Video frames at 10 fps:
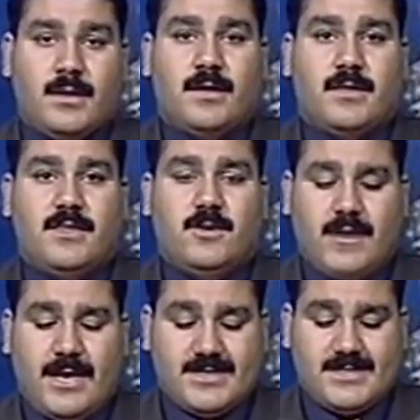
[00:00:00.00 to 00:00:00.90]
The
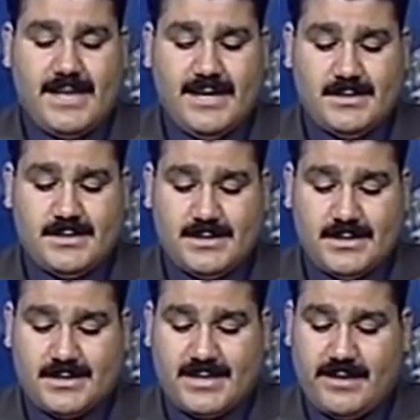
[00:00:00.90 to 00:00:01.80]
United States
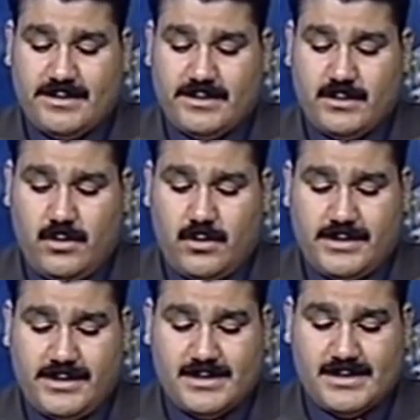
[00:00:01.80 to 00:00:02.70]
is carrying on
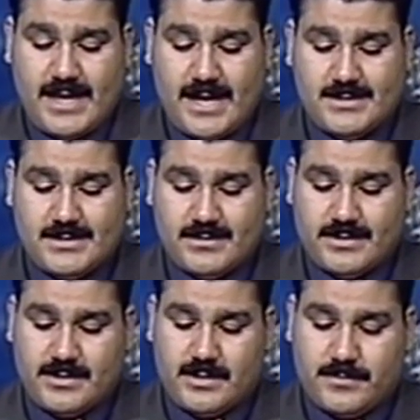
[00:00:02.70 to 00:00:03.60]
its
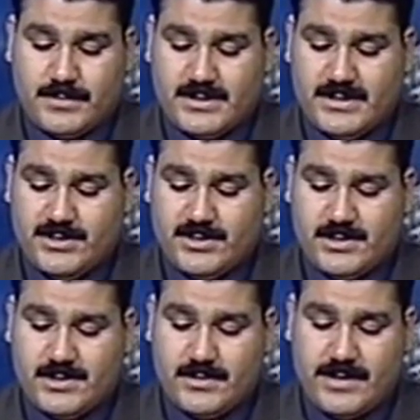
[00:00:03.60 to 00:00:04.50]
hysterical procedures
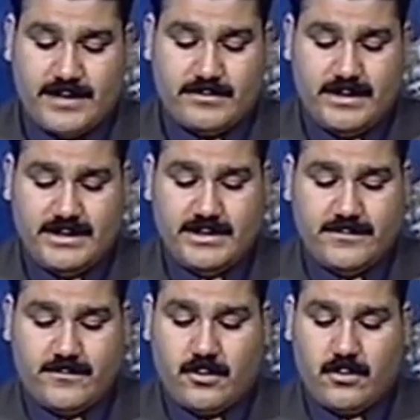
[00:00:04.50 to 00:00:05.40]
to get ready
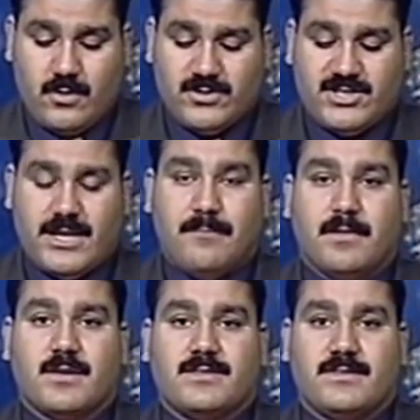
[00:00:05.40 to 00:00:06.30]
for launching a
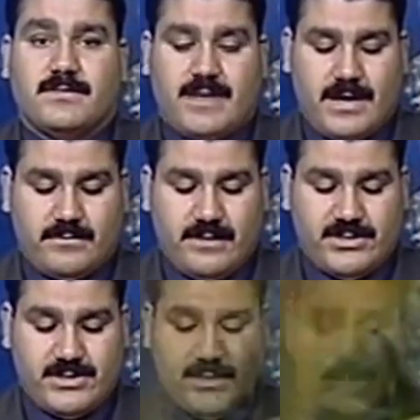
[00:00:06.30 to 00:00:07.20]
military aggression